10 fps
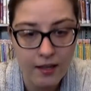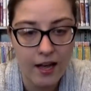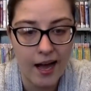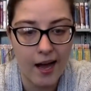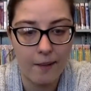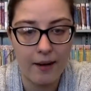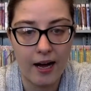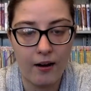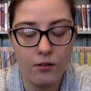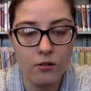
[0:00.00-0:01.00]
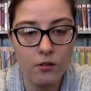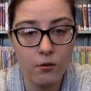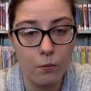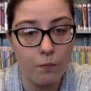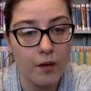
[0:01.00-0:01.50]
How about,
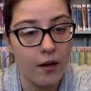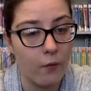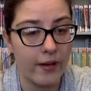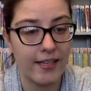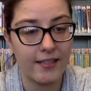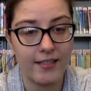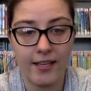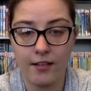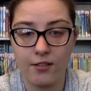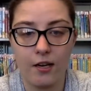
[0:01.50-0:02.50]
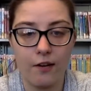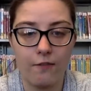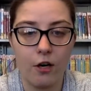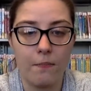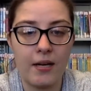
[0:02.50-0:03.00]
ooh, we didn't sing a song
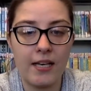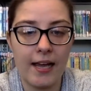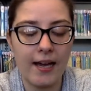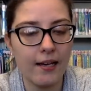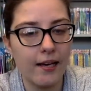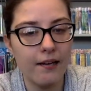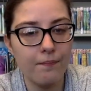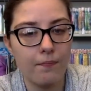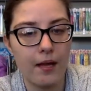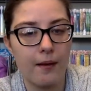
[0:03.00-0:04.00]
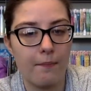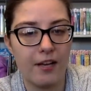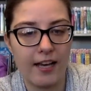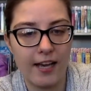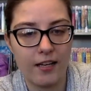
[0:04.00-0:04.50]
for banana.
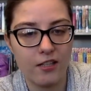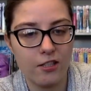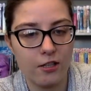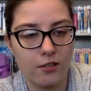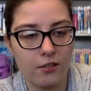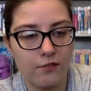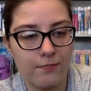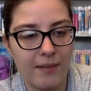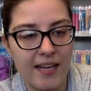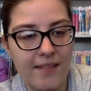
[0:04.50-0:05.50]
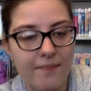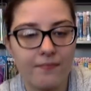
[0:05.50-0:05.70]
Banana starts with B.